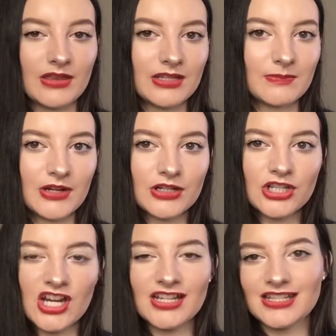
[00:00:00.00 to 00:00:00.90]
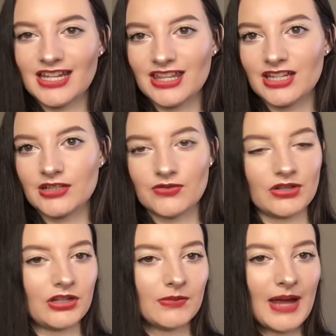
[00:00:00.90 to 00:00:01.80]
these berry shades, I think it's a
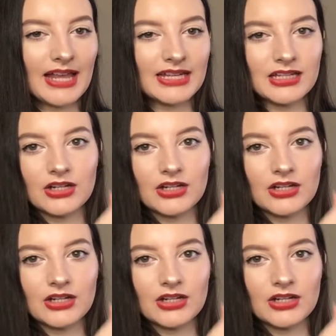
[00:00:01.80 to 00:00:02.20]
really good palette.